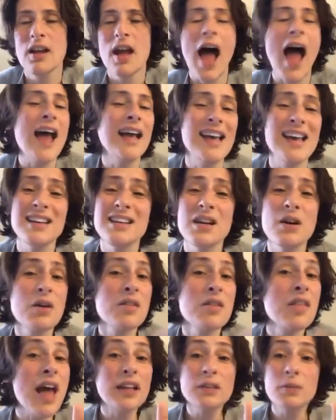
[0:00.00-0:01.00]
I can't deal,
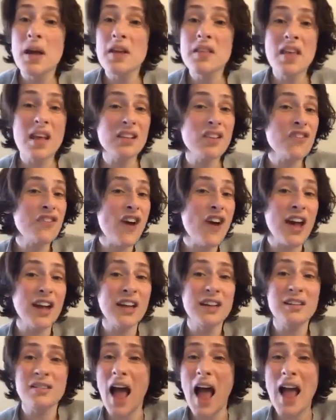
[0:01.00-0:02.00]
and that's
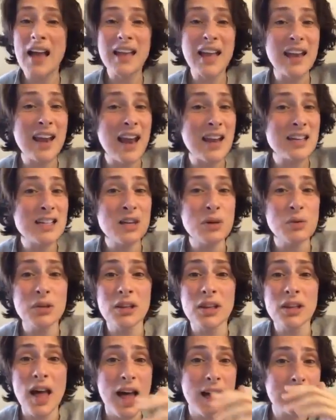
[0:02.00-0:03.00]
fine. I cannot deal
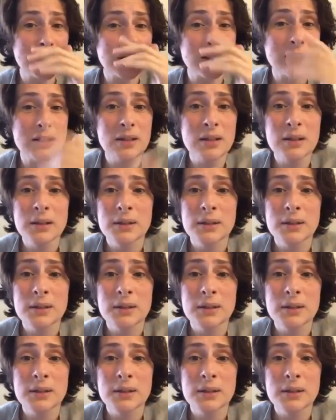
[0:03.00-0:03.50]
with lies.